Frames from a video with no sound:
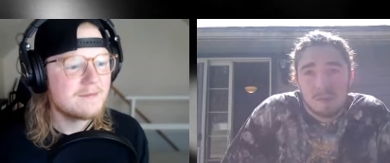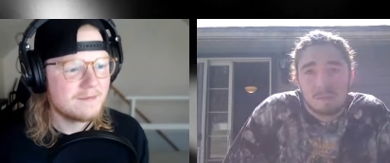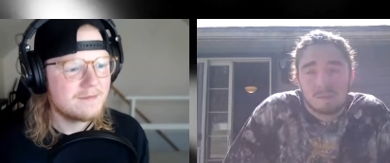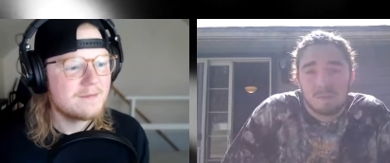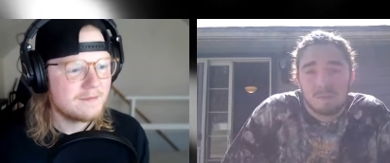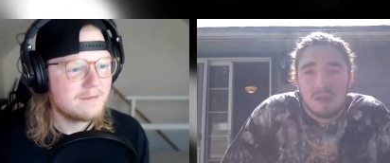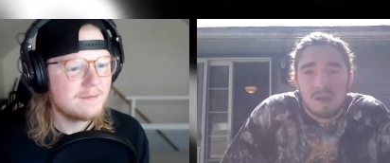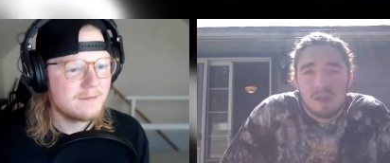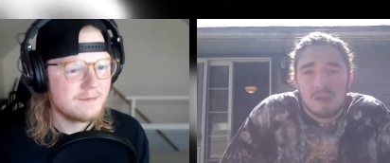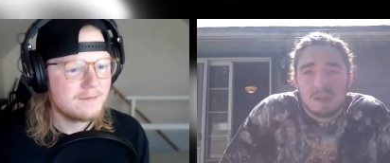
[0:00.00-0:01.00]
Speaker 1: Tim
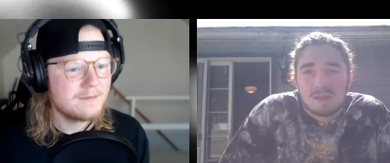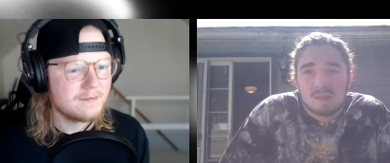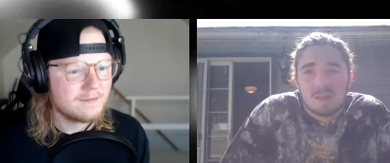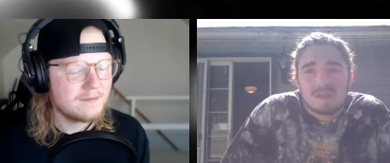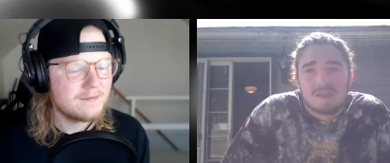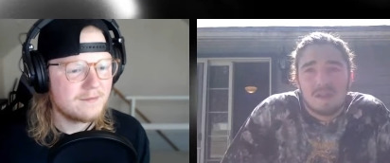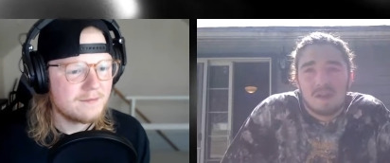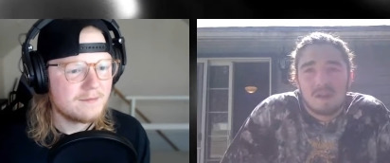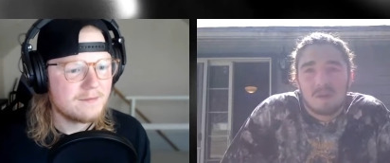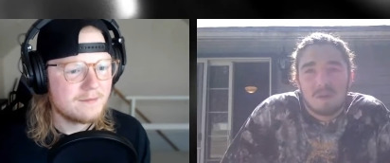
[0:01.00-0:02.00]
Tim
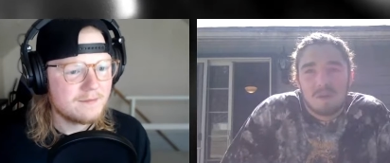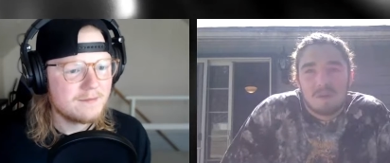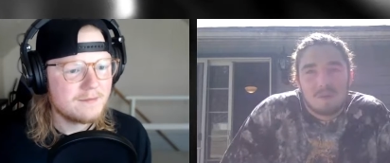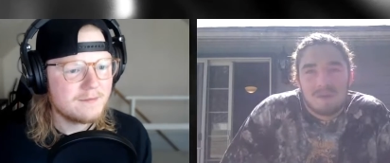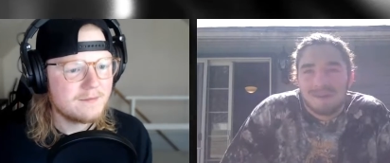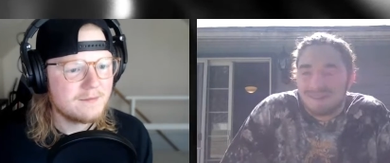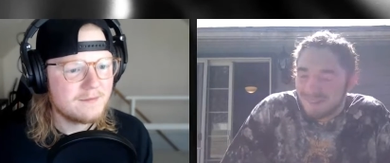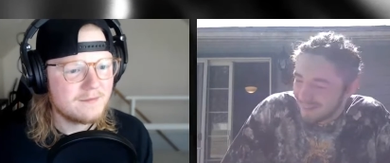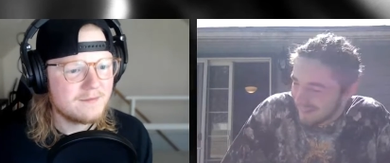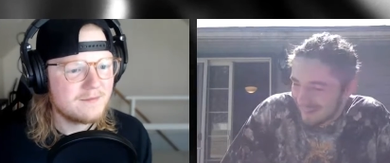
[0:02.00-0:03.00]
Ritzko, we
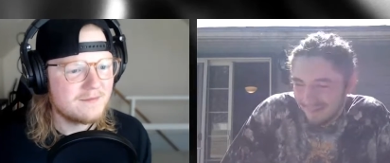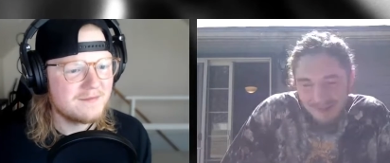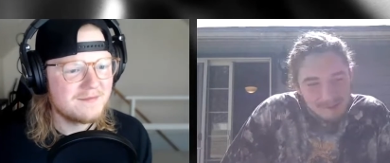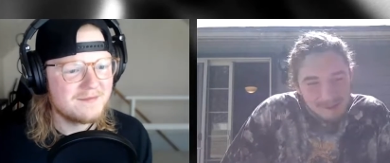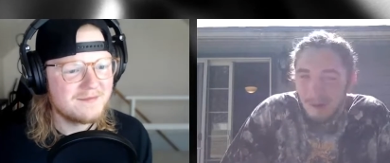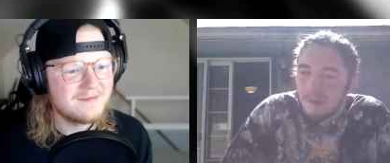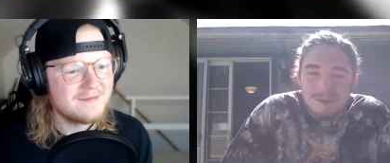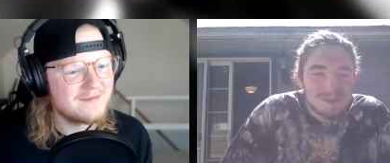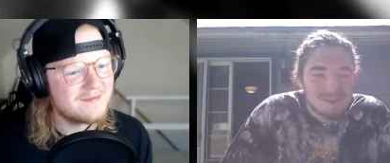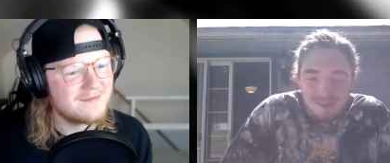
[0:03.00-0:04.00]
we were
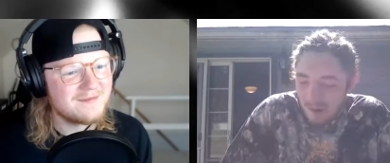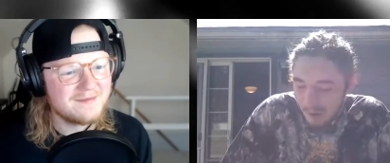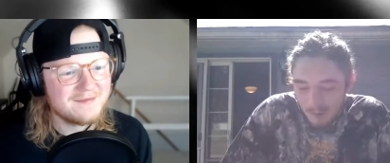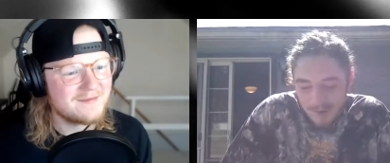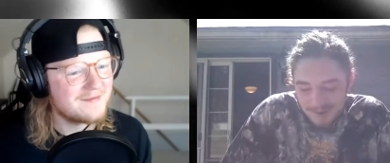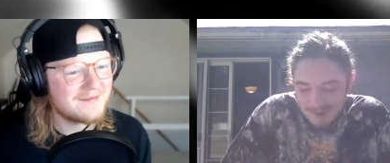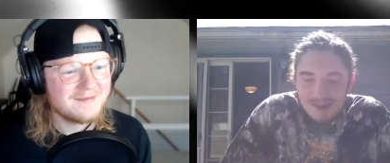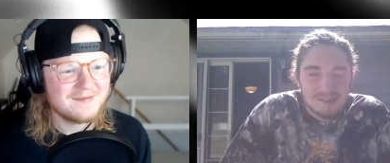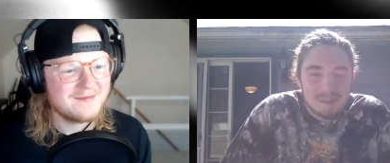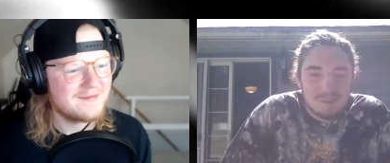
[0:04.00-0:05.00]
always, always
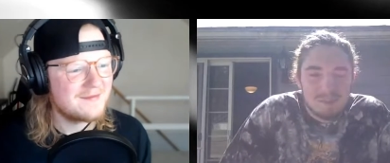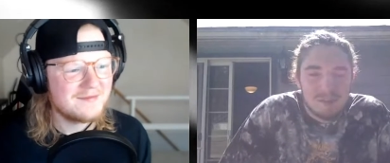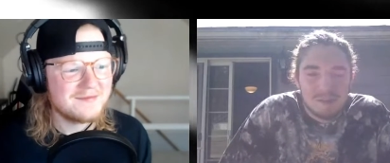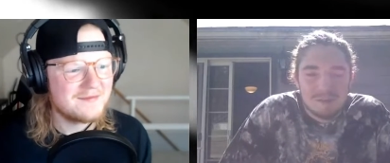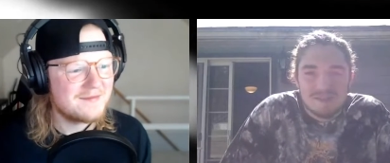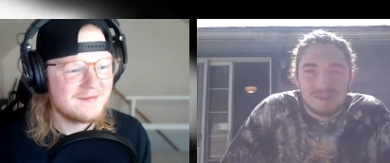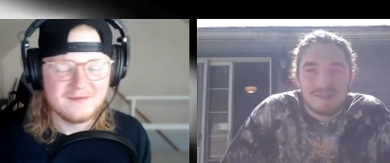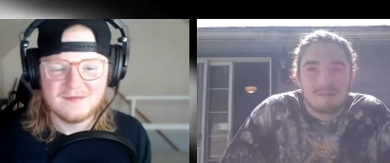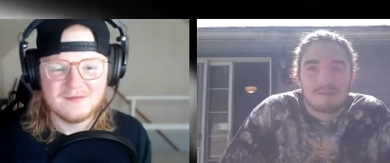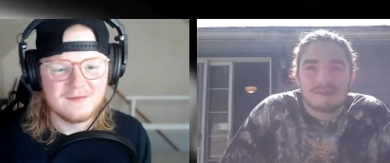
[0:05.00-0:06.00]
at D P Dough. It was
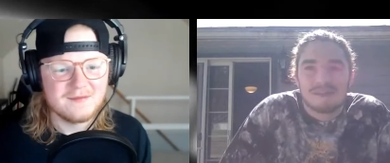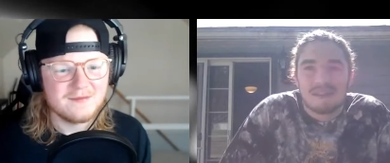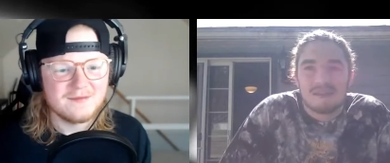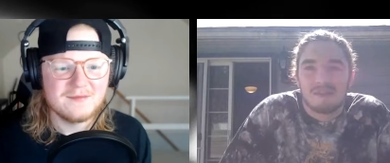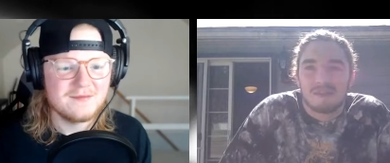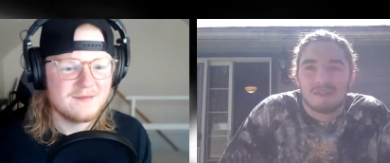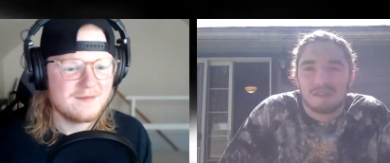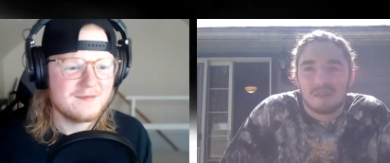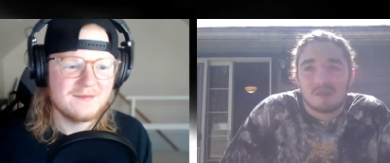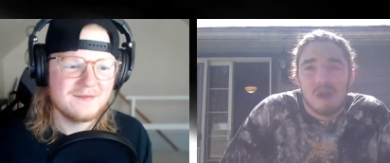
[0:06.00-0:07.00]
a, it was a given,
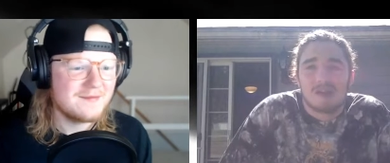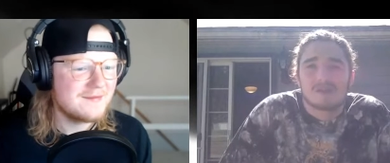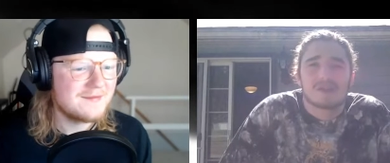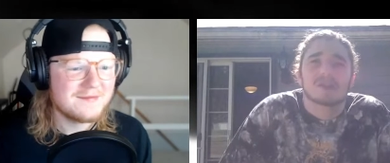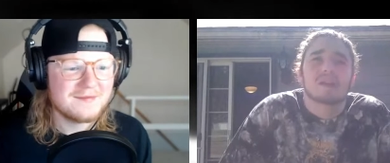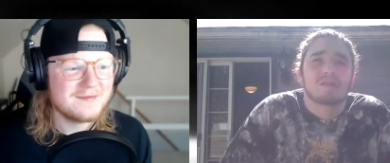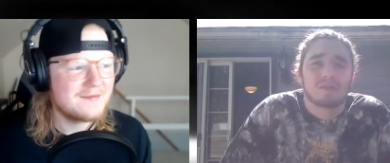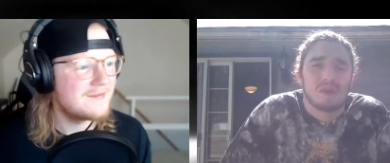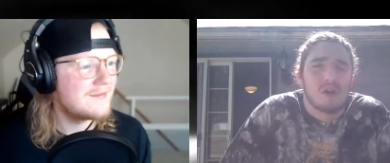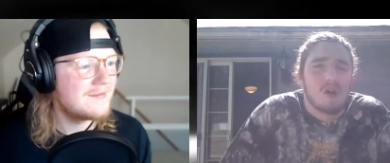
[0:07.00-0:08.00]
because I used to
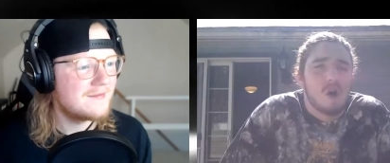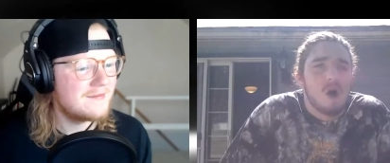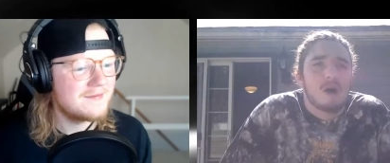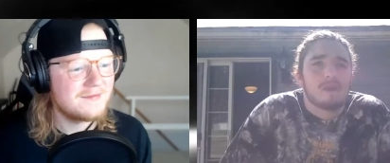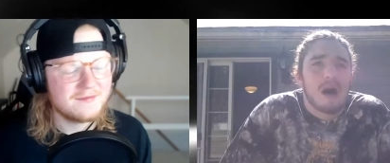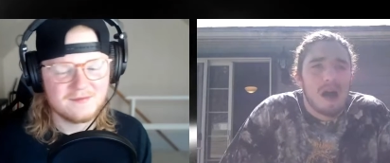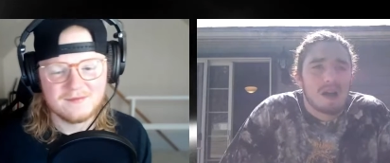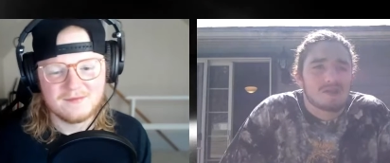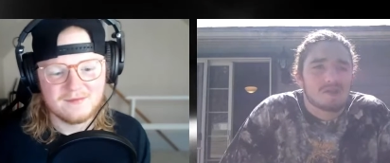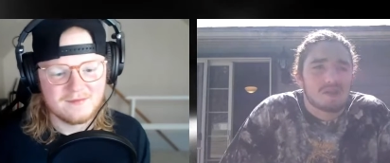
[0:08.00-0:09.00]
live off a
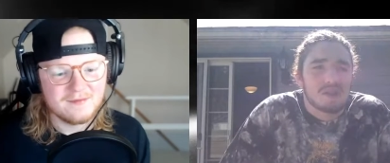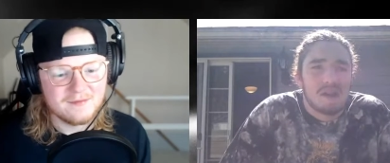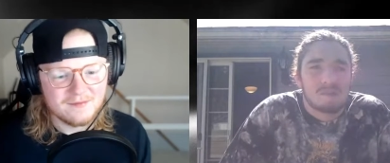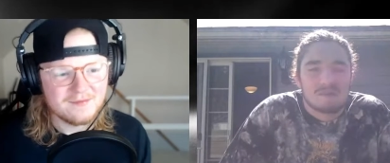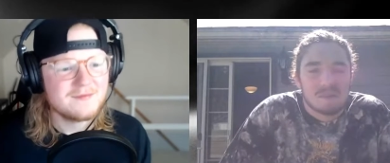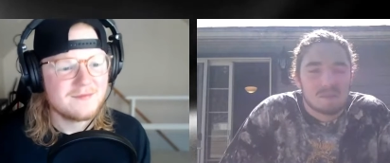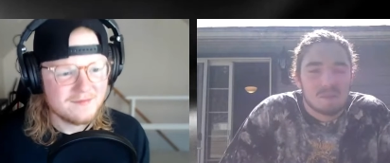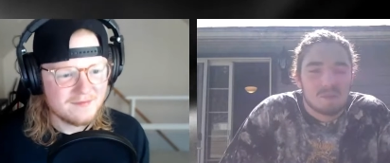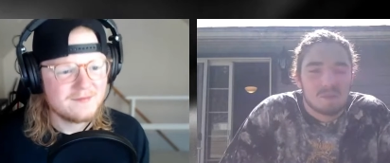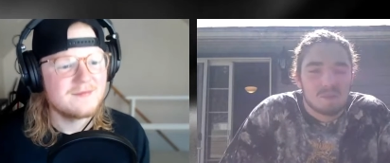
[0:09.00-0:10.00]
high street. I mean,
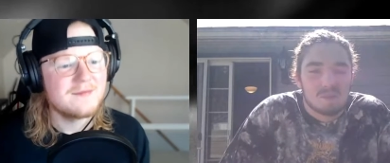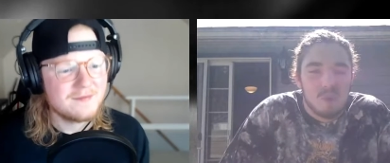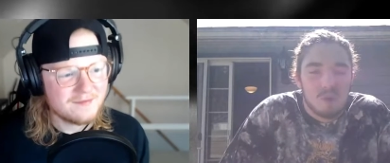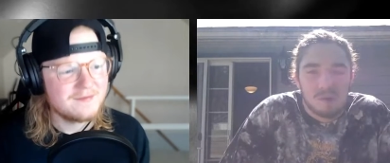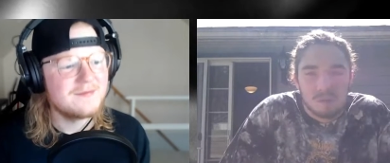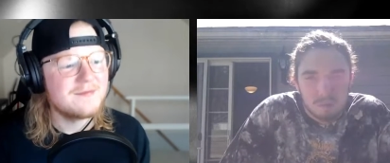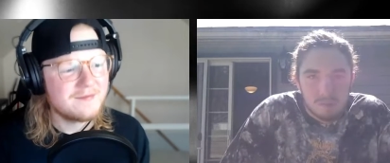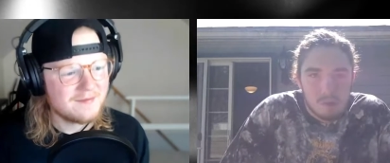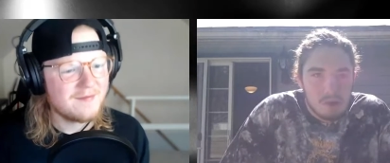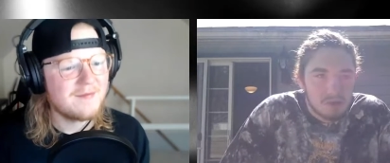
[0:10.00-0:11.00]
sometimes we just walk,
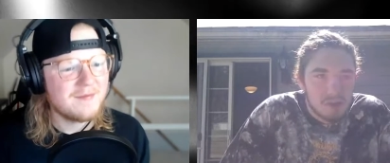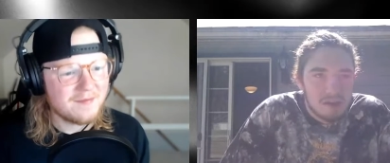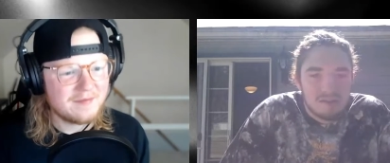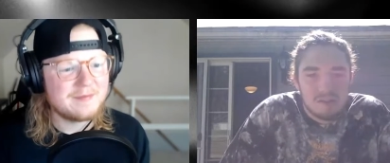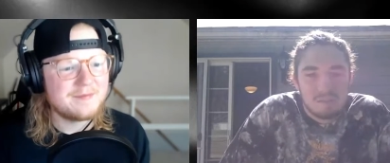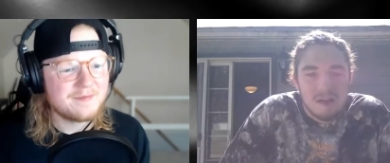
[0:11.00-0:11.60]
walk down